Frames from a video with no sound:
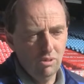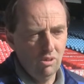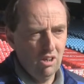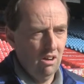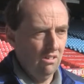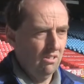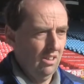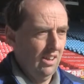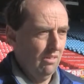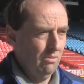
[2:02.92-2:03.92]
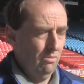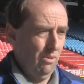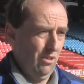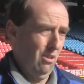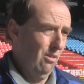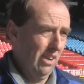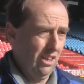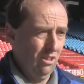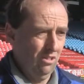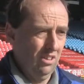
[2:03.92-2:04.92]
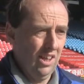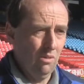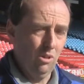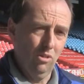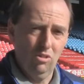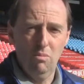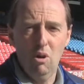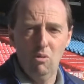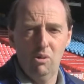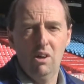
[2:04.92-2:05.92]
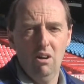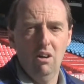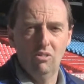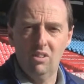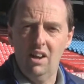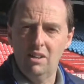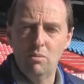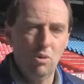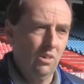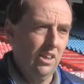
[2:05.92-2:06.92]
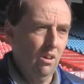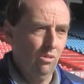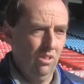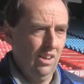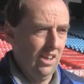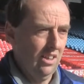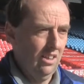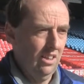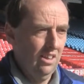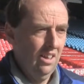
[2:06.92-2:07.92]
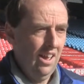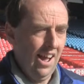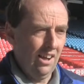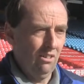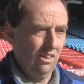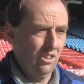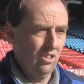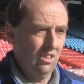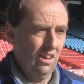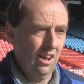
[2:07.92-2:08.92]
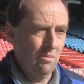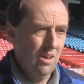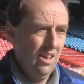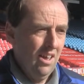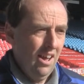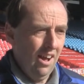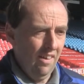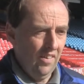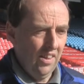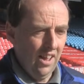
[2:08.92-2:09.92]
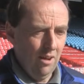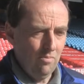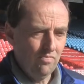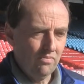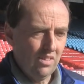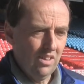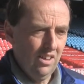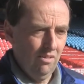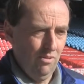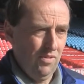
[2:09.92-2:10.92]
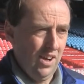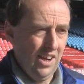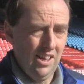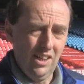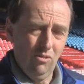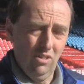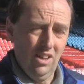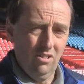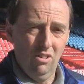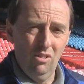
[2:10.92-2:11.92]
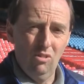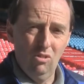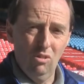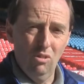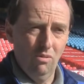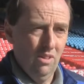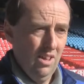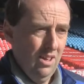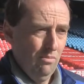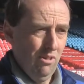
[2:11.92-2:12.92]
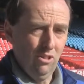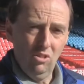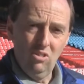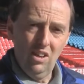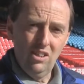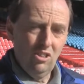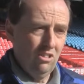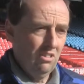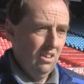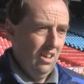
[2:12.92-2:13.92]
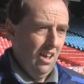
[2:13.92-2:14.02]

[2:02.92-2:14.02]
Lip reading: we'll cut today. We've already cut today. We'll cut tomorrow. We'll cut on Saturday morning, alternating the angle each time, and we find that it gives an excellent sort of presentation.